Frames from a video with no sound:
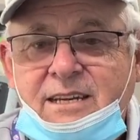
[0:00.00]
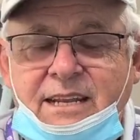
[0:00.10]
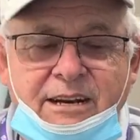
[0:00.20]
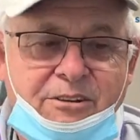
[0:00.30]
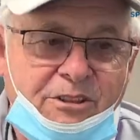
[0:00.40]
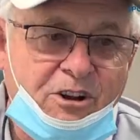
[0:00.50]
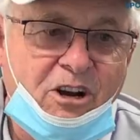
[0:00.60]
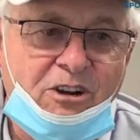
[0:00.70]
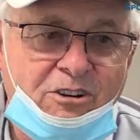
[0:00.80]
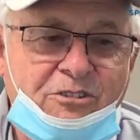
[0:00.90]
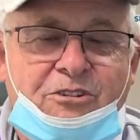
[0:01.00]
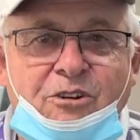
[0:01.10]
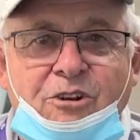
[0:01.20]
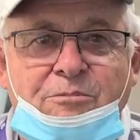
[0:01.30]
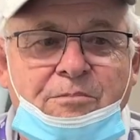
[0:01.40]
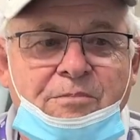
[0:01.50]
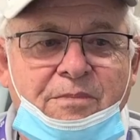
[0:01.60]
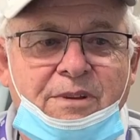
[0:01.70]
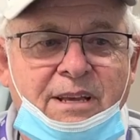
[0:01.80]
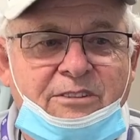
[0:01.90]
And I know the Cardinals told him, he